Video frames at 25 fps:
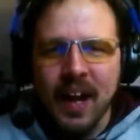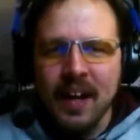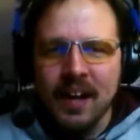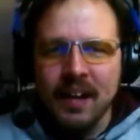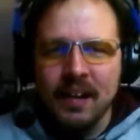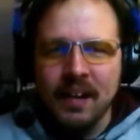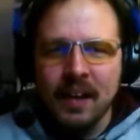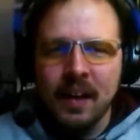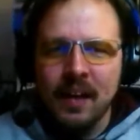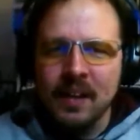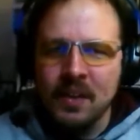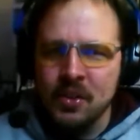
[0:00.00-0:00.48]

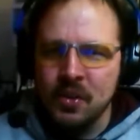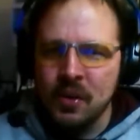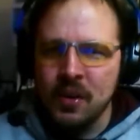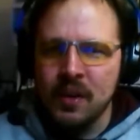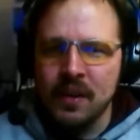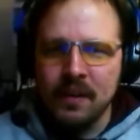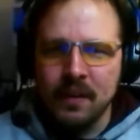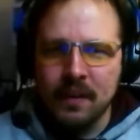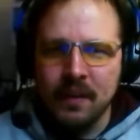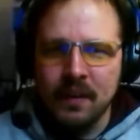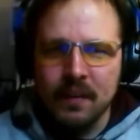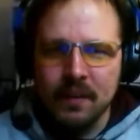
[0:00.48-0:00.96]
I
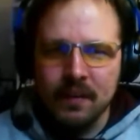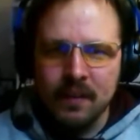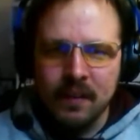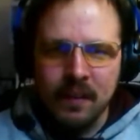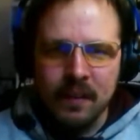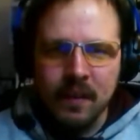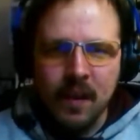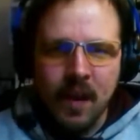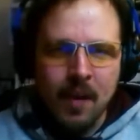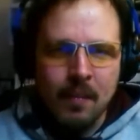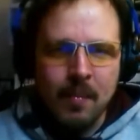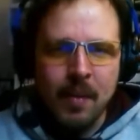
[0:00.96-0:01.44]
enjoy
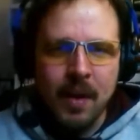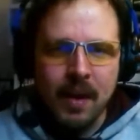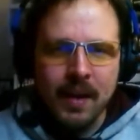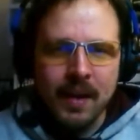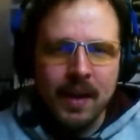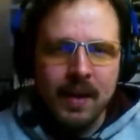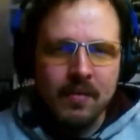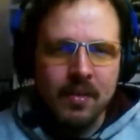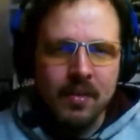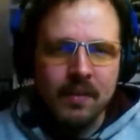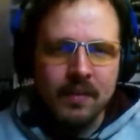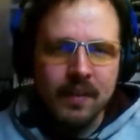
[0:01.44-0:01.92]
the combat
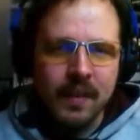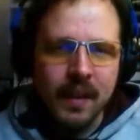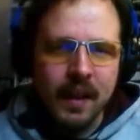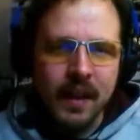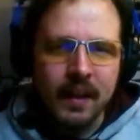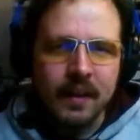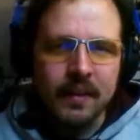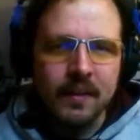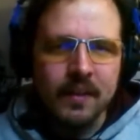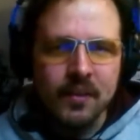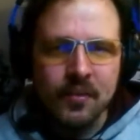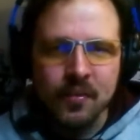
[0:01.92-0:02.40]
and
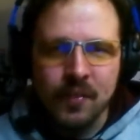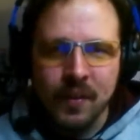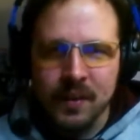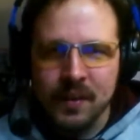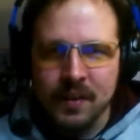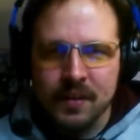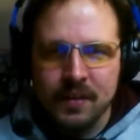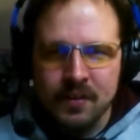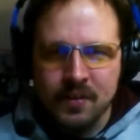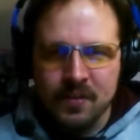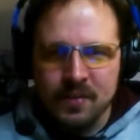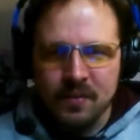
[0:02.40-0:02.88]
everything. It's
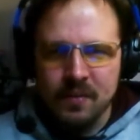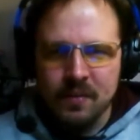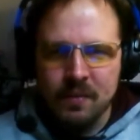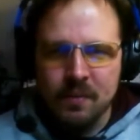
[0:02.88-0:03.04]
fun to